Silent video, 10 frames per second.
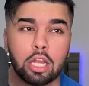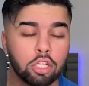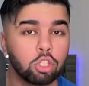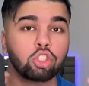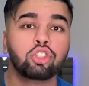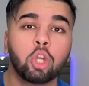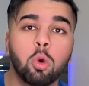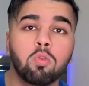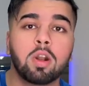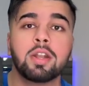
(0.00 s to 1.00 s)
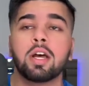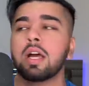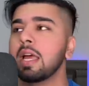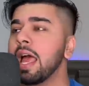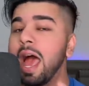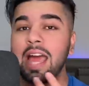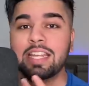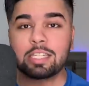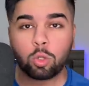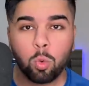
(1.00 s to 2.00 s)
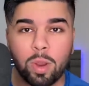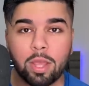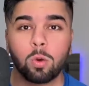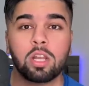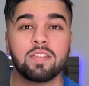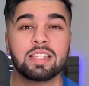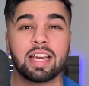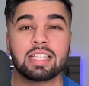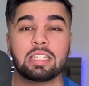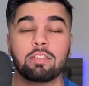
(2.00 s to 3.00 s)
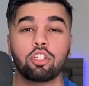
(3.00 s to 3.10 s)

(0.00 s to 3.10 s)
the showrunner, and he's quit all of his ITV